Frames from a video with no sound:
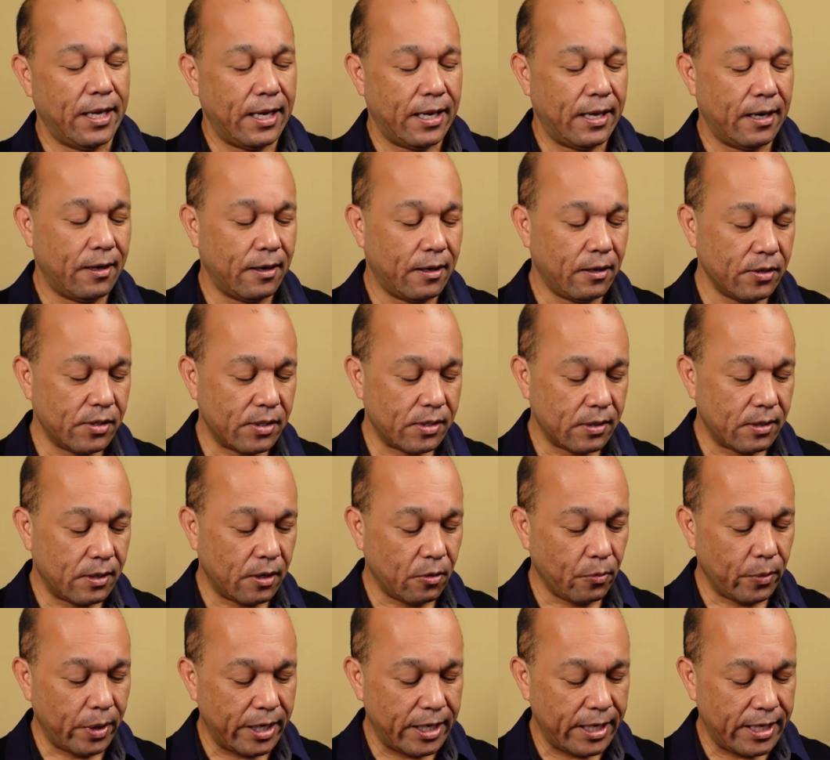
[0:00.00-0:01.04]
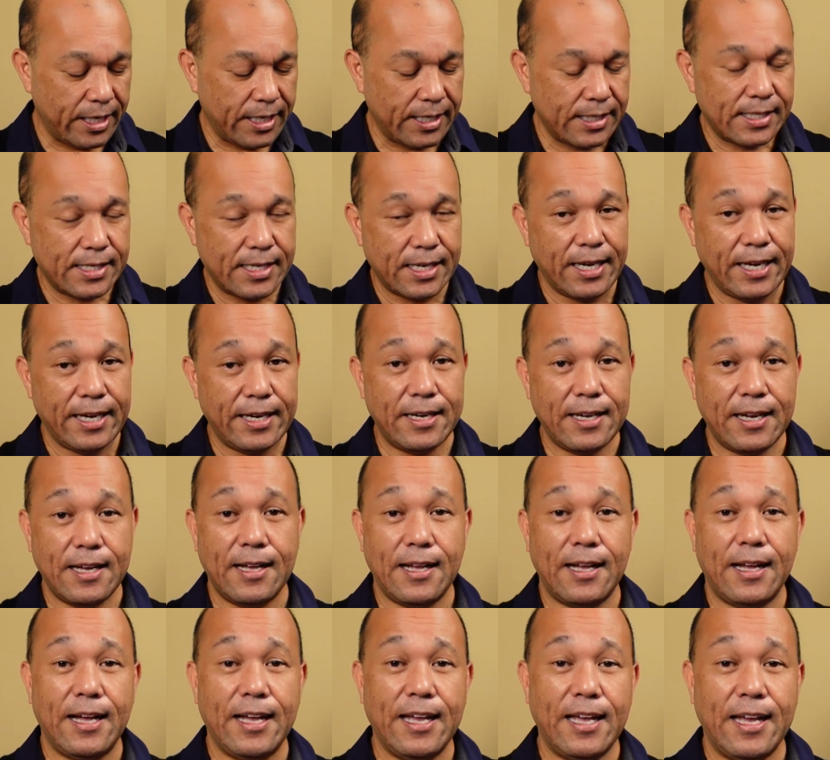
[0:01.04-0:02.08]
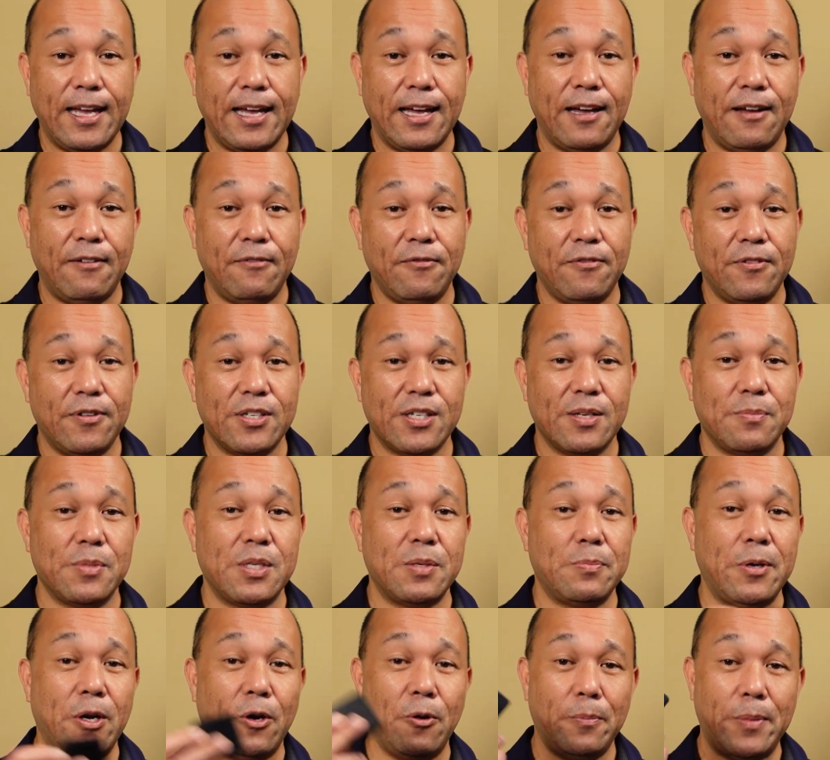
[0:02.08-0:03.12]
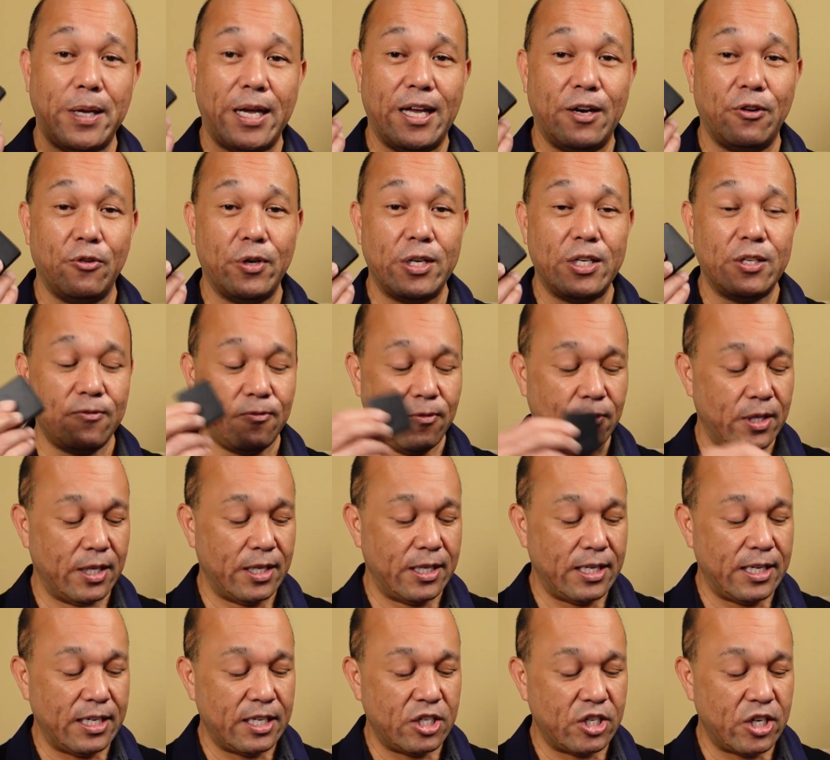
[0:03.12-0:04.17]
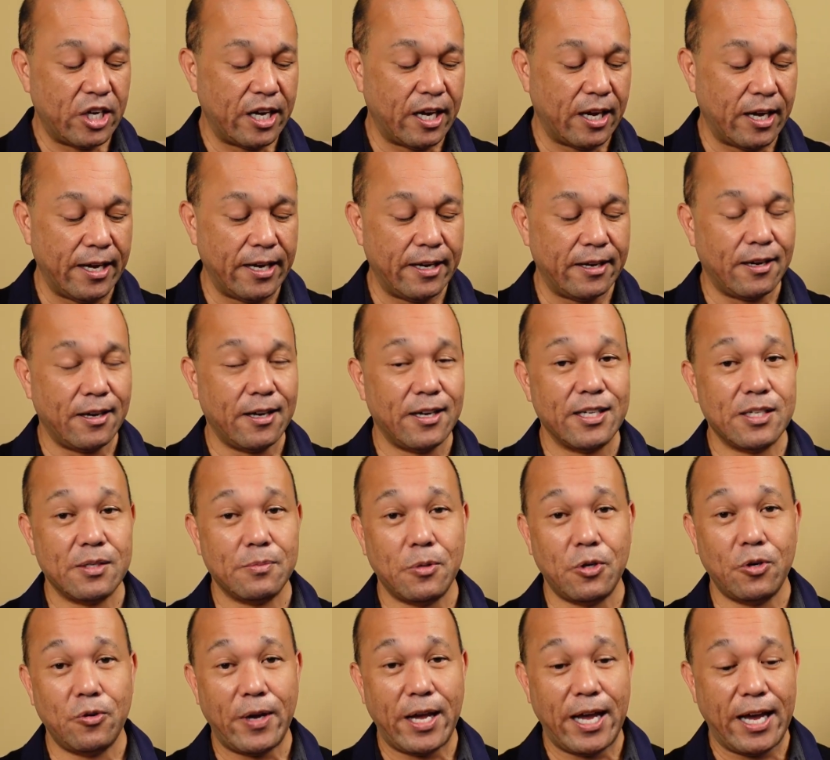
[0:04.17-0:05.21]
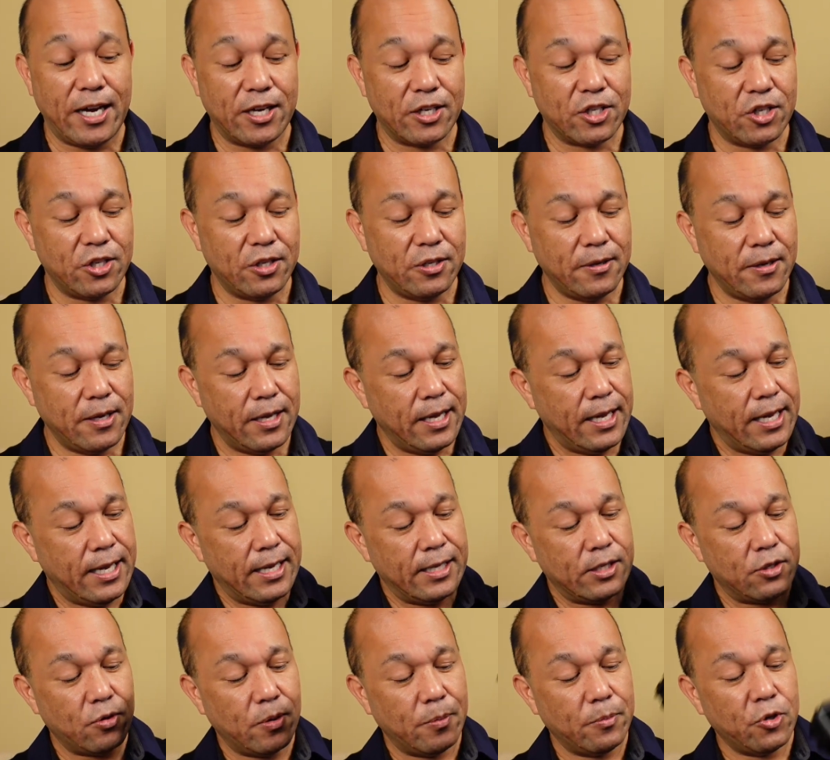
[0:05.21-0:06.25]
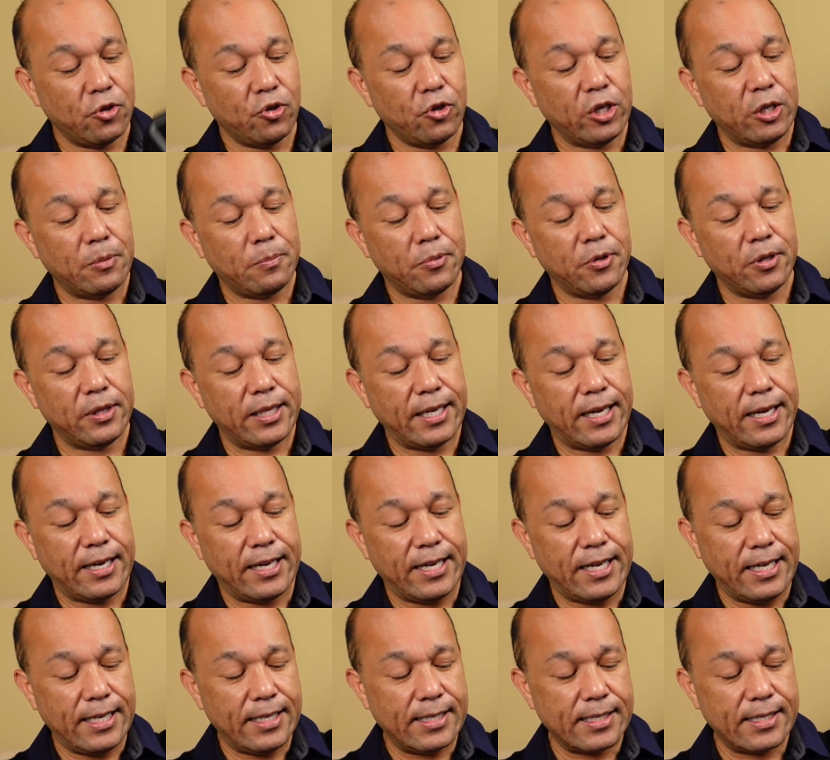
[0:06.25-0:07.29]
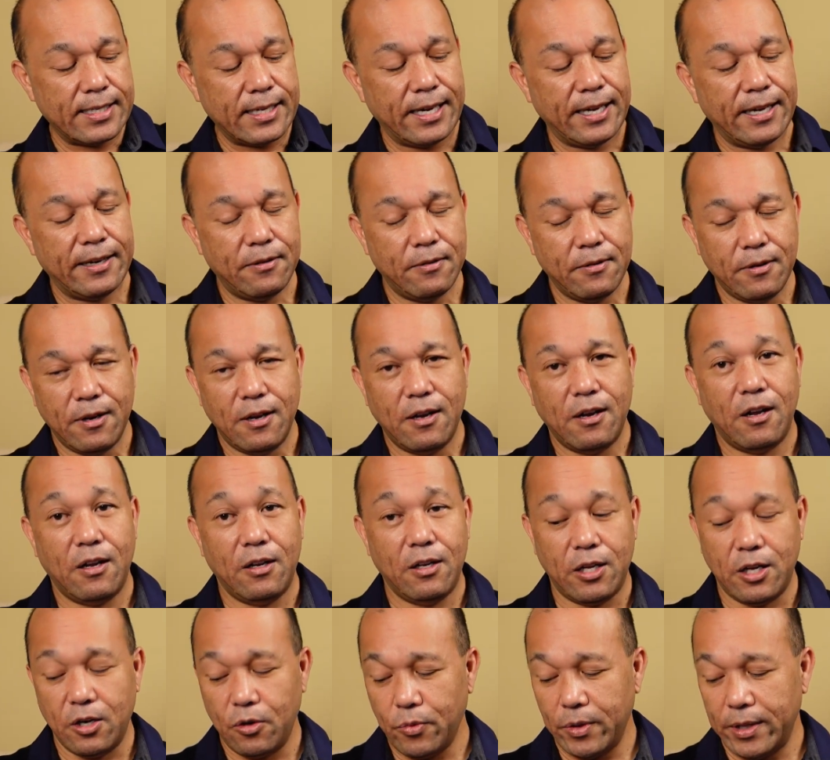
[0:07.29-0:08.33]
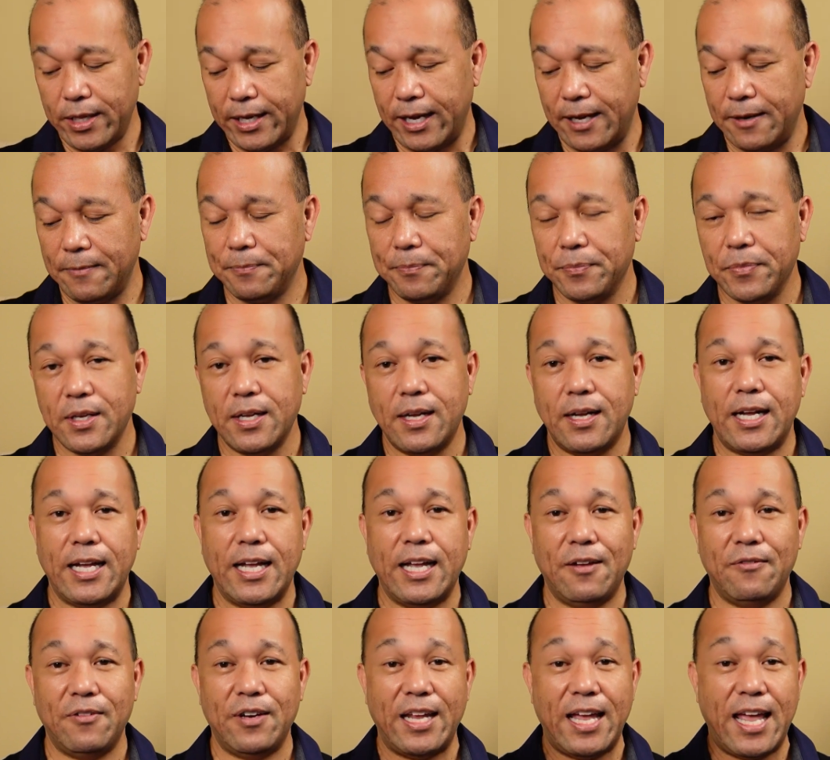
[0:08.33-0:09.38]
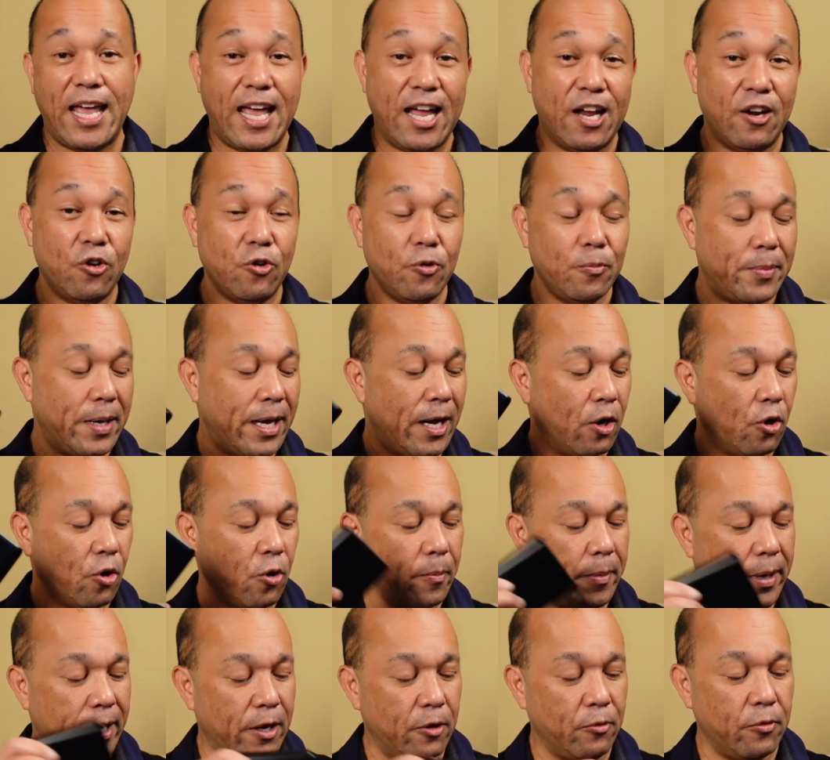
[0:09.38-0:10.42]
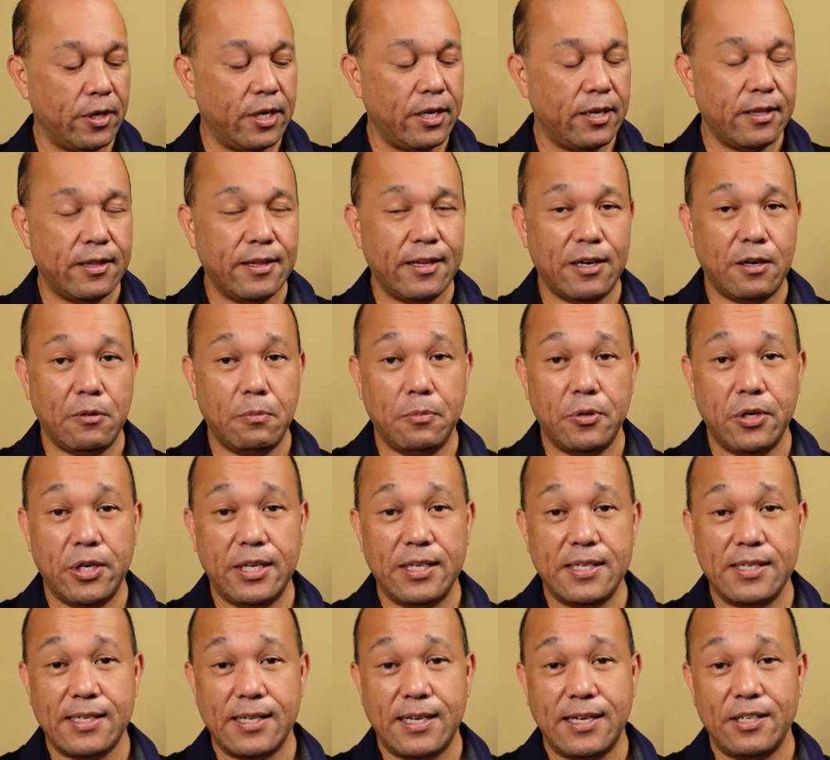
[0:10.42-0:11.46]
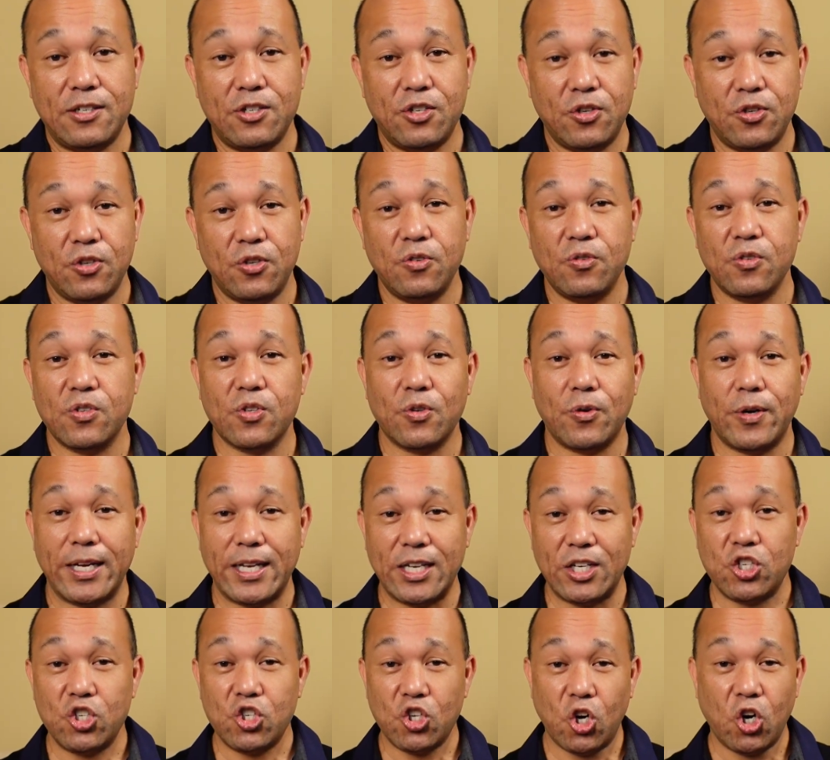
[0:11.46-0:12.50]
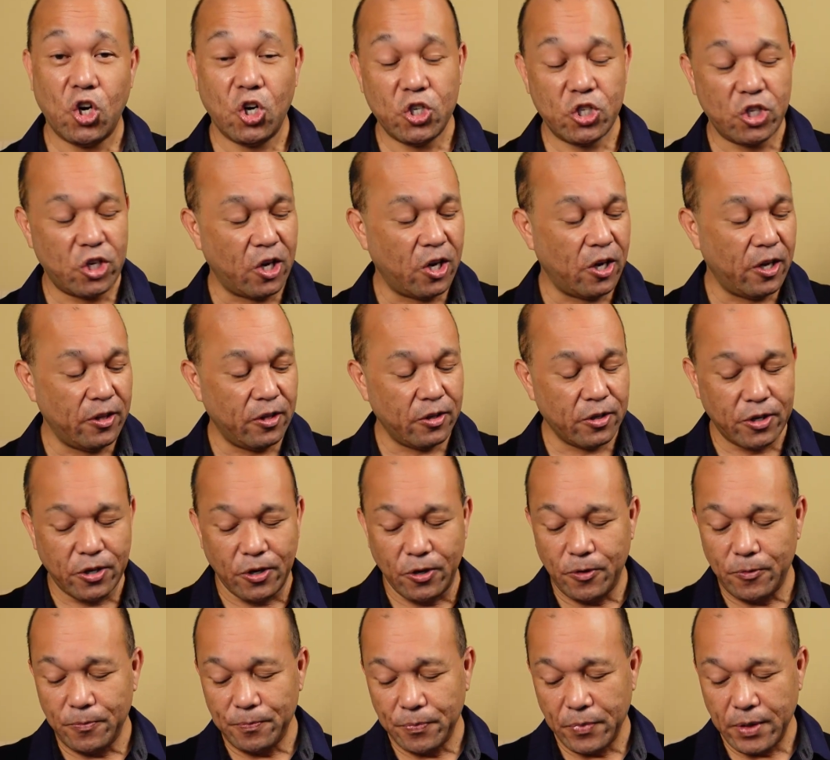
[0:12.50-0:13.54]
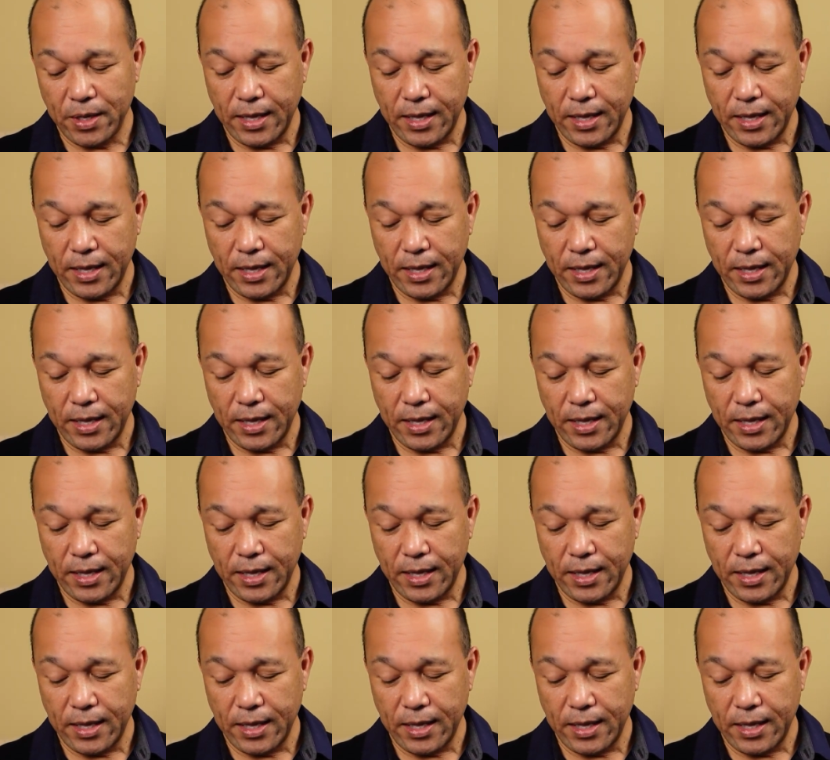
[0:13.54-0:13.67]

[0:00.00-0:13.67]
And already inside, I have some spare batteries for the DJI Osmo Action. And so I'm going to put that inside. Along with that, I have an Anker power battery that I'll put inside too, so I can charge on the go.